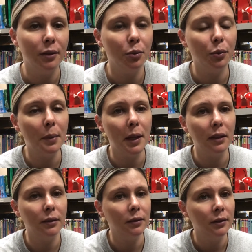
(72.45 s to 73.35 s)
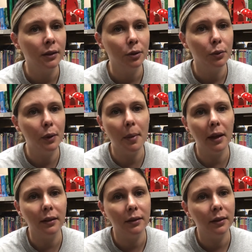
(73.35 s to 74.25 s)
ribbit, ribbit,
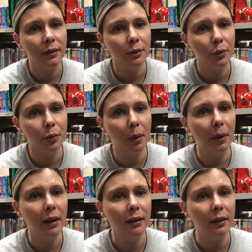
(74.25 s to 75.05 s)
ribbit,